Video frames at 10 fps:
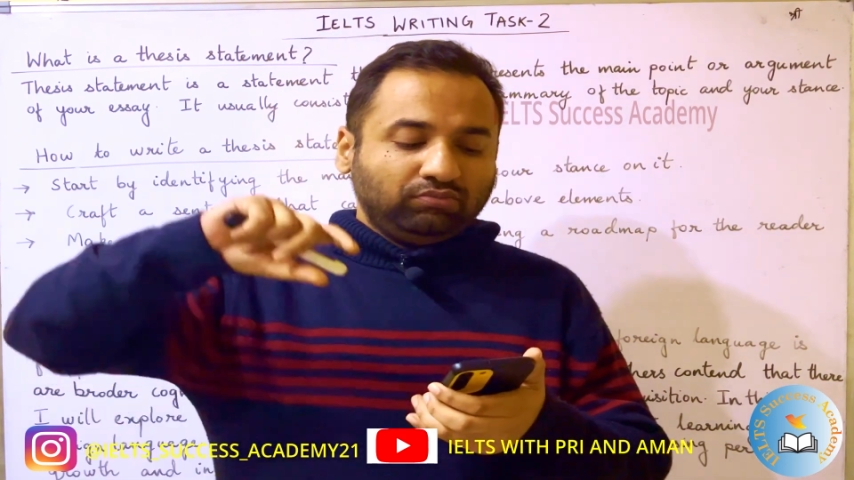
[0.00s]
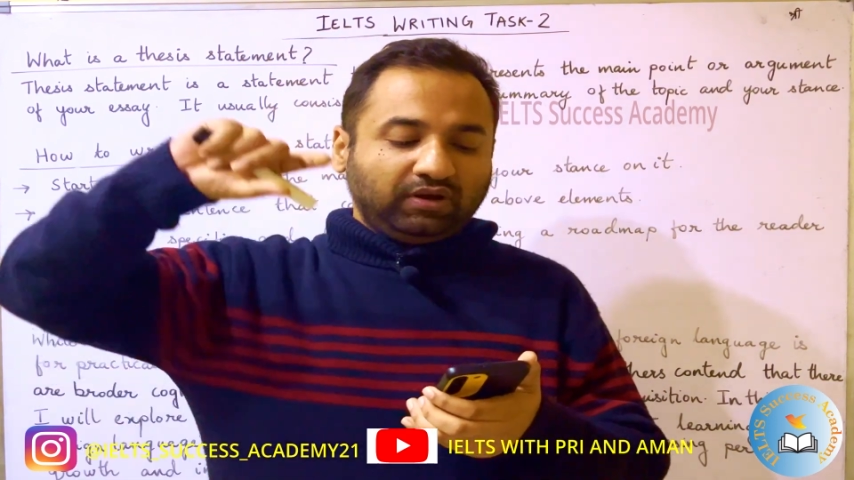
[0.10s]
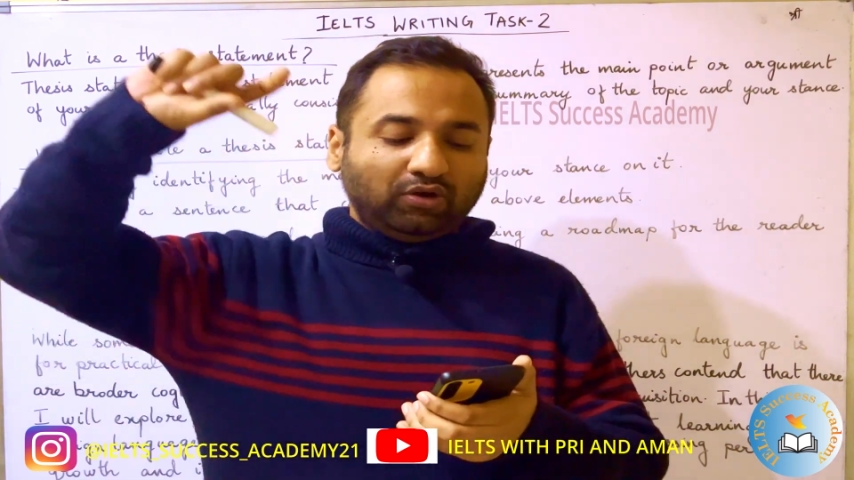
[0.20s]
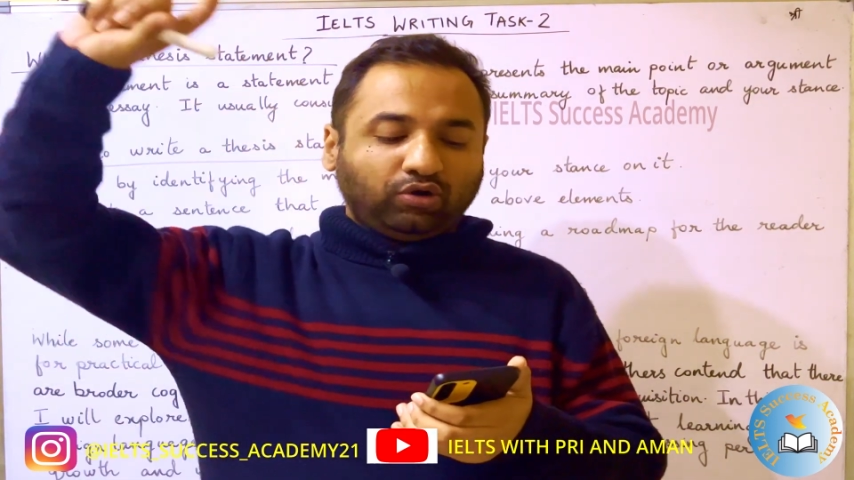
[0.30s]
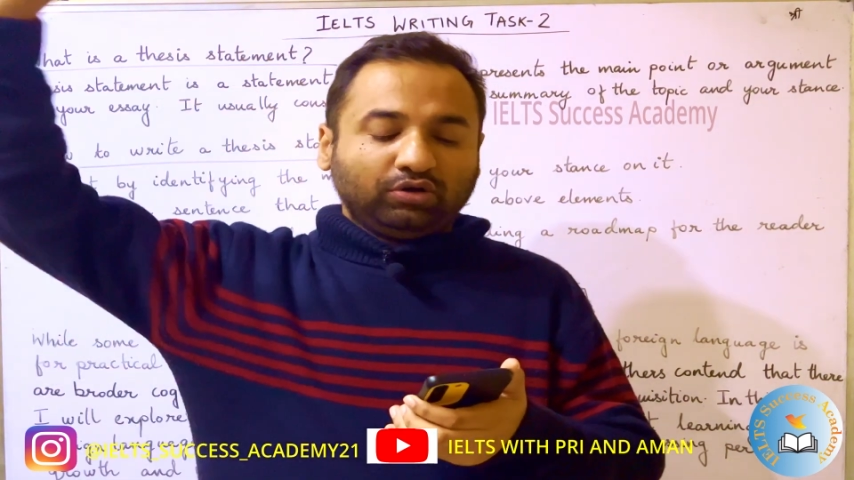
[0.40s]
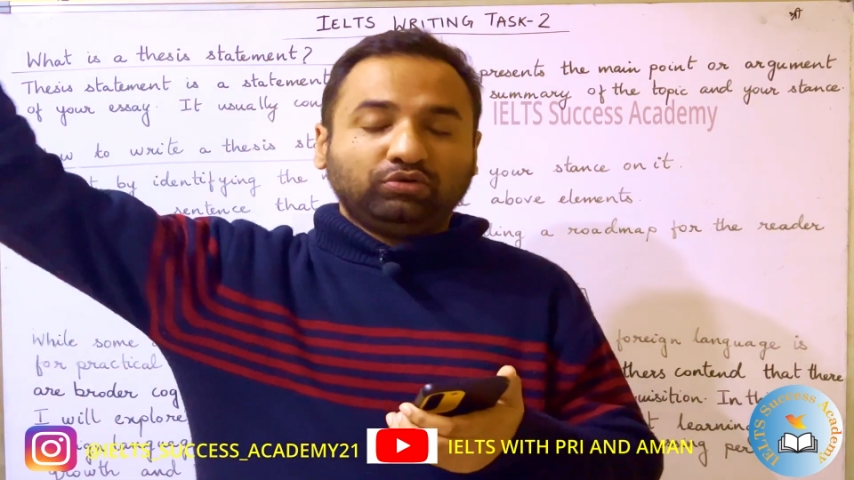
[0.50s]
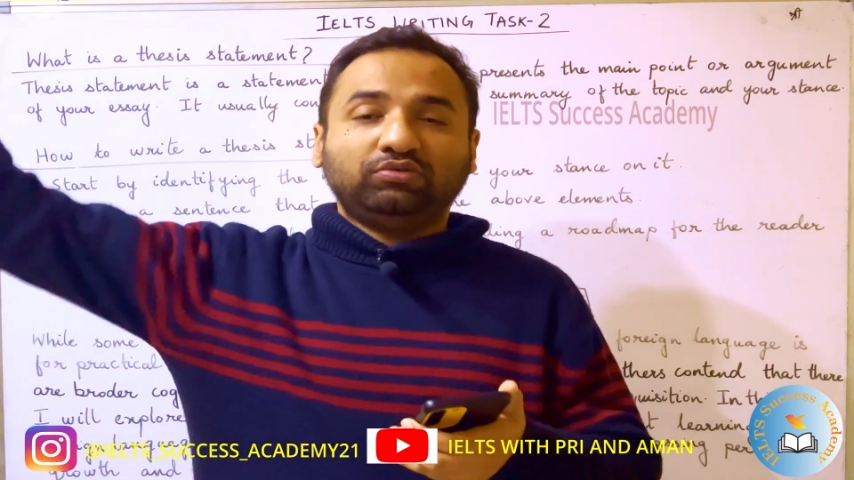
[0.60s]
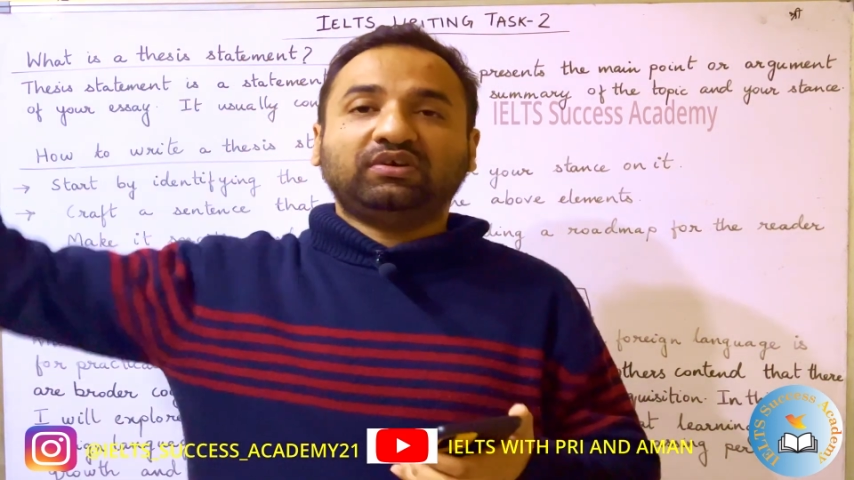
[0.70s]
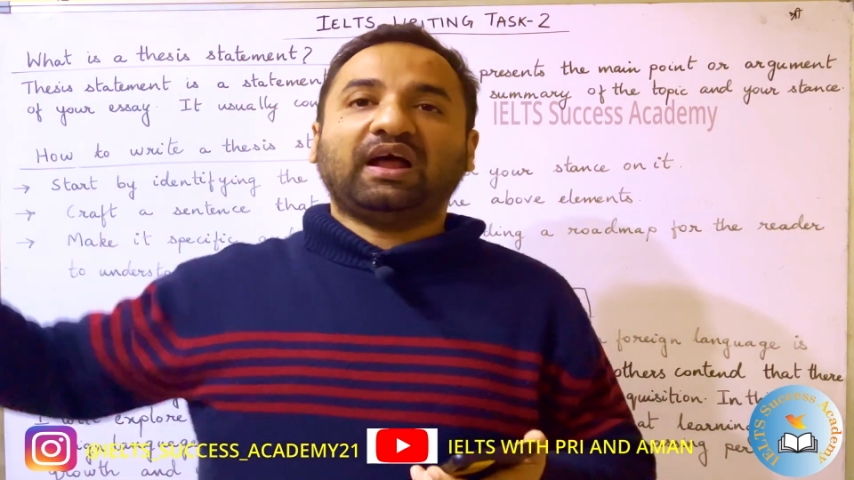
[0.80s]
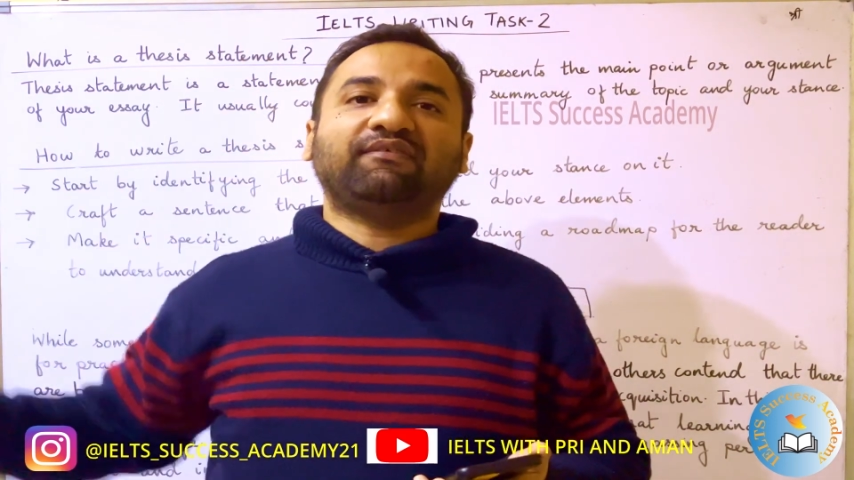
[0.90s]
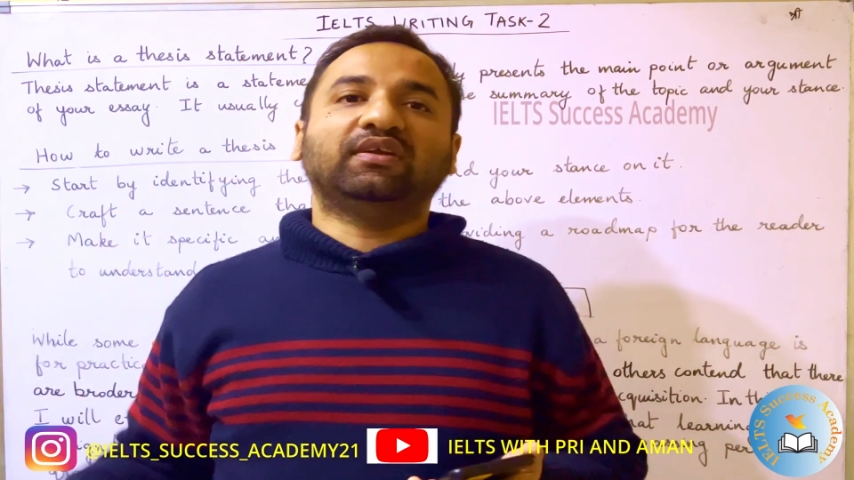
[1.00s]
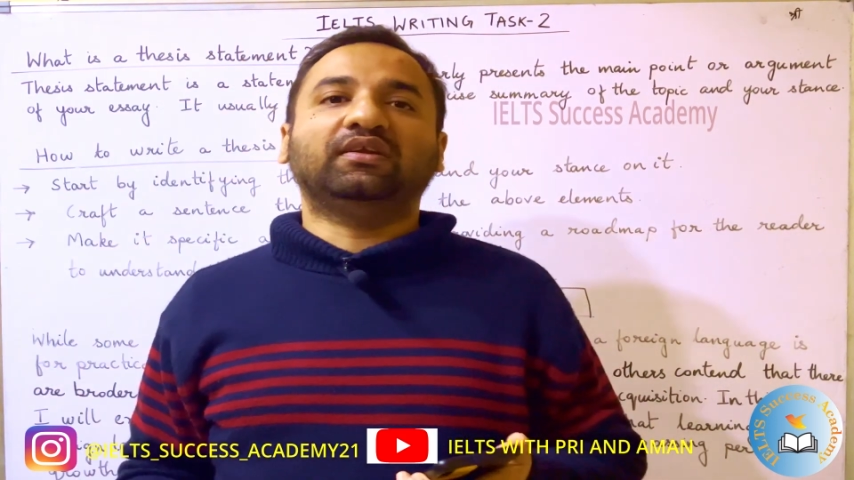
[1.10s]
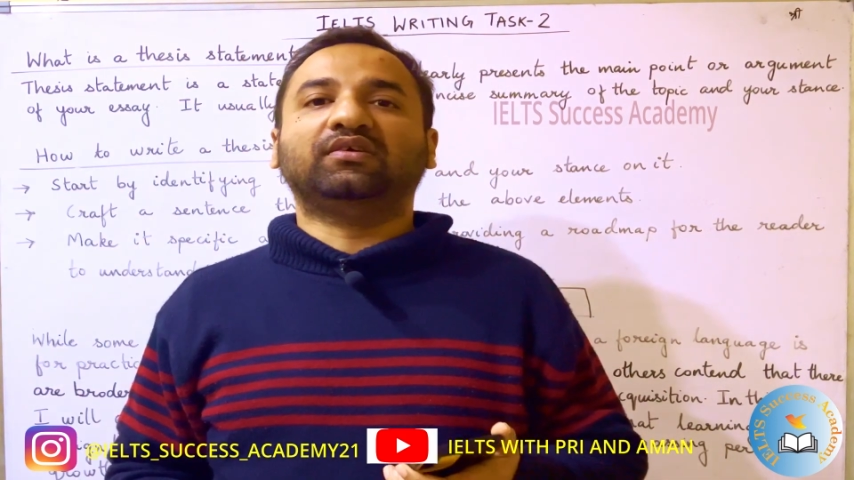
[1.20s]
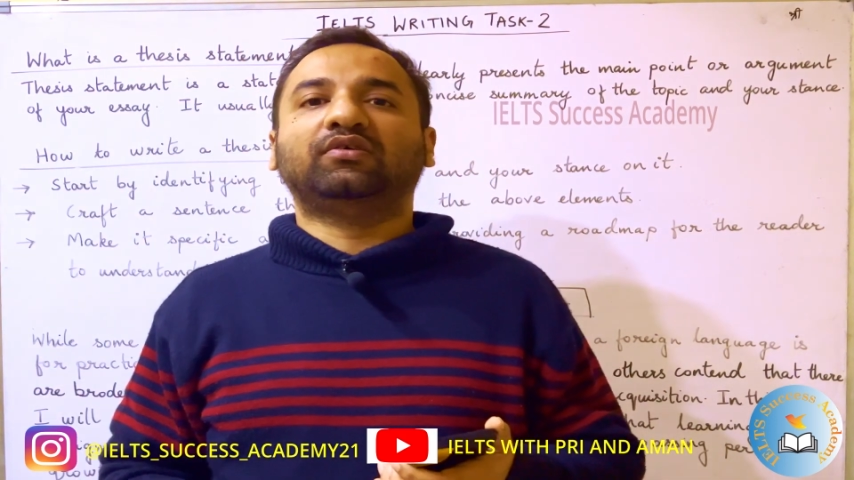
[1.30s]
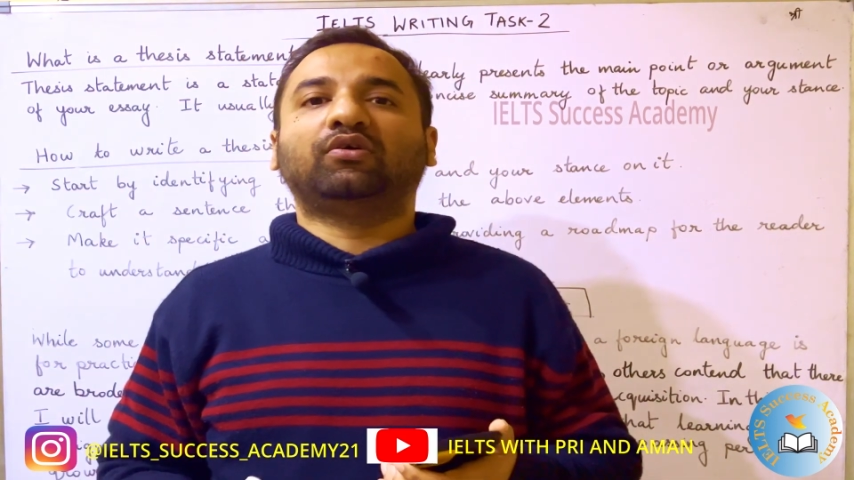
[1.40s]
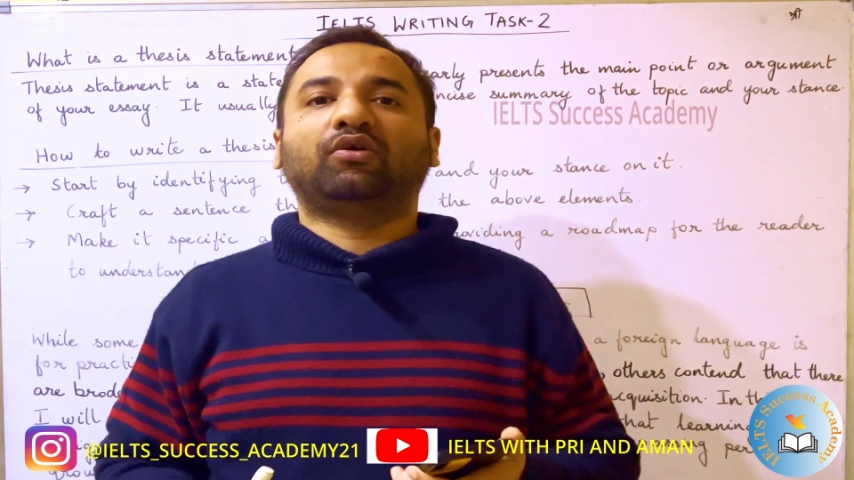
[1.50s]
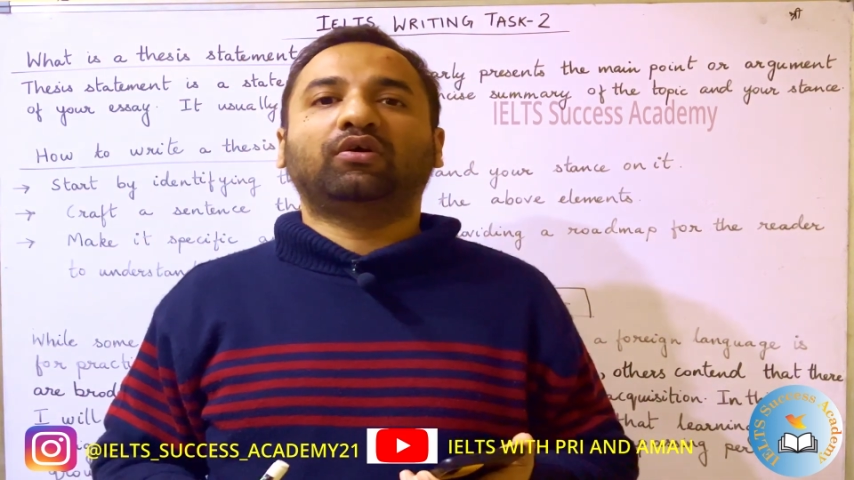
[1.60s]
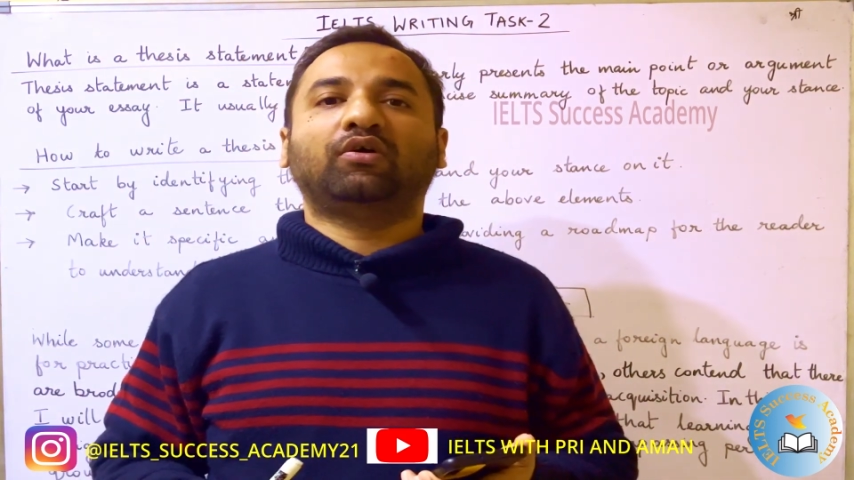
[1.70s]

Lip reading: in order to travel